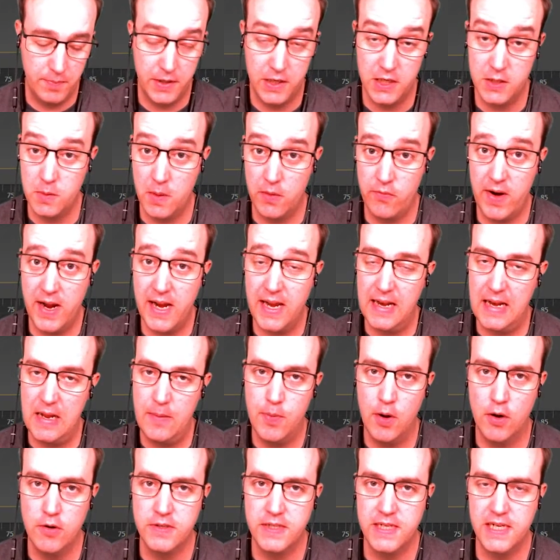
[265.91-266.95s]
Because we're
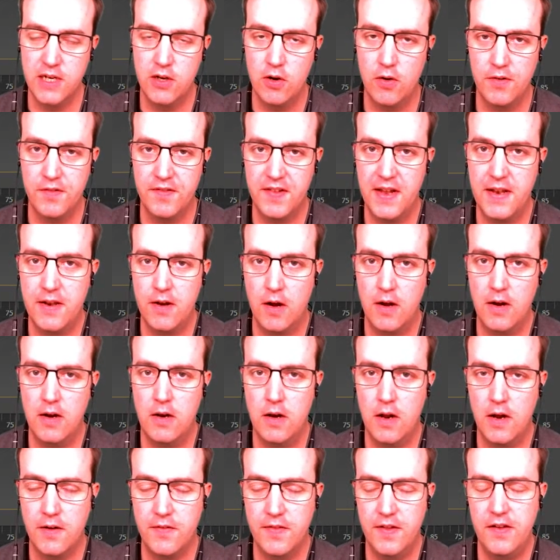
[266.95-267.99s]
regularly posting content
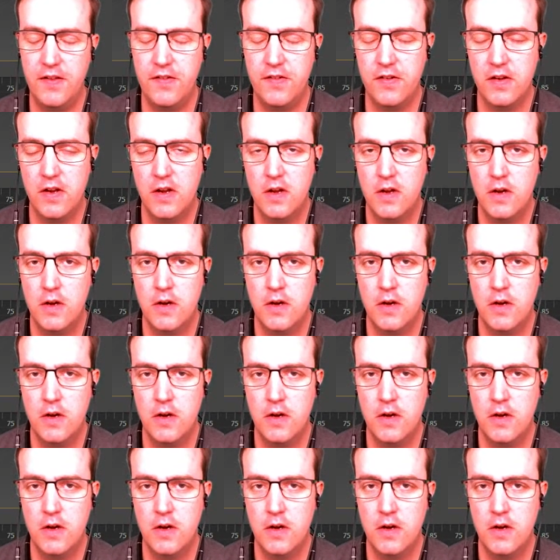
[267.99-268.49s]
like this,